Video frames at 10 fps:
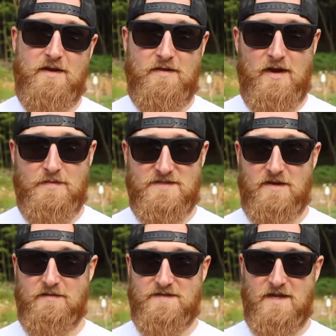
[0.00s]
another
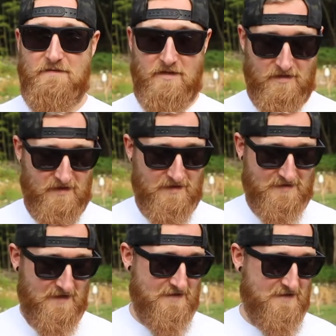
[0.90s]
episode of Stuff and
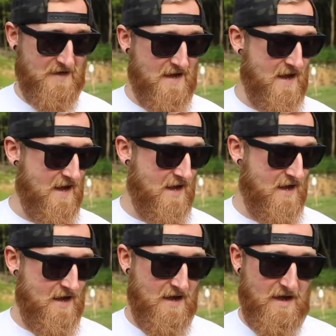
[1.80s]
Things, and today
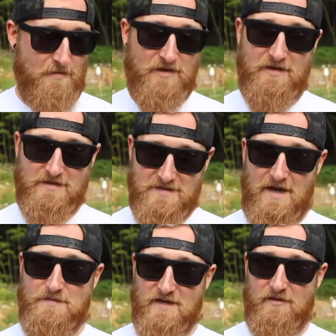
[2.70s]
I'm a little
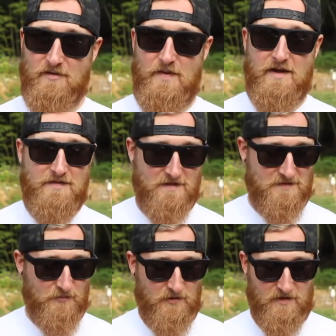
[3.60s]
skeptical about
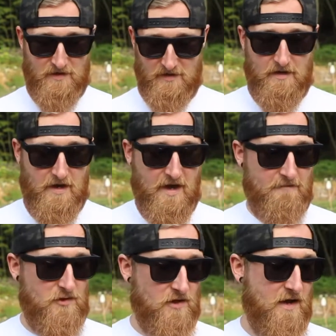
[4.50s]
this one. I
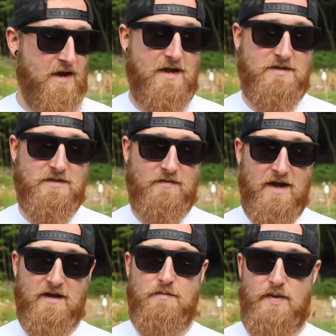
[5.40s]
have shot a
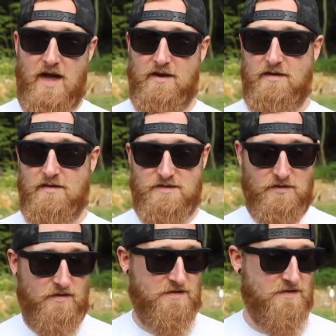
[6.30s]
direct competitor
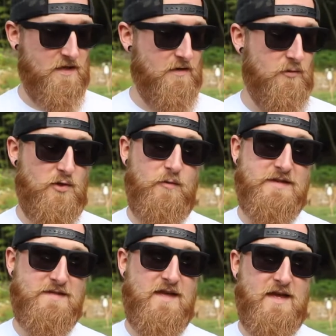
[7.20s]
to this gun, which
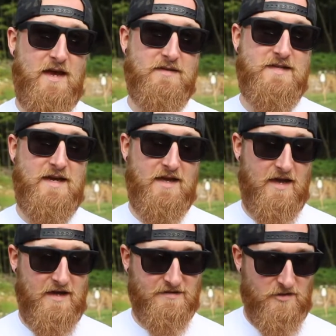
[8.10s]
was the Kel-Tec
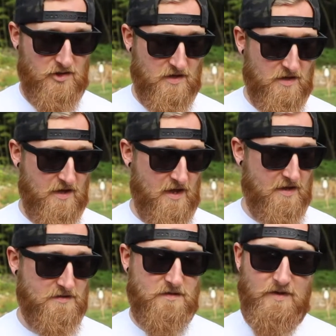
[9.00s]
KSG,
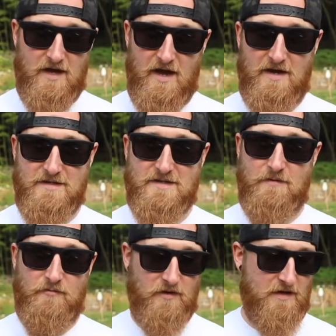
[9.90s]
and to be honest,
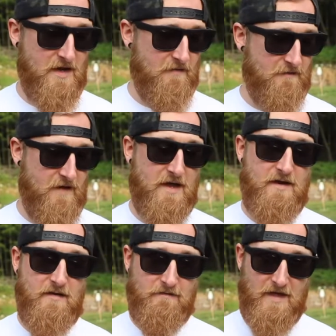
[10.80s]
I'm really not a fan
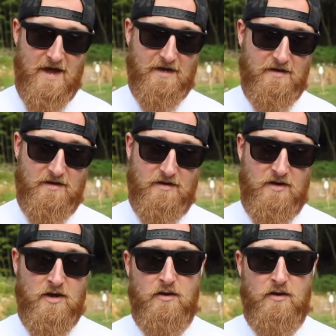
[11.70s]
of that gun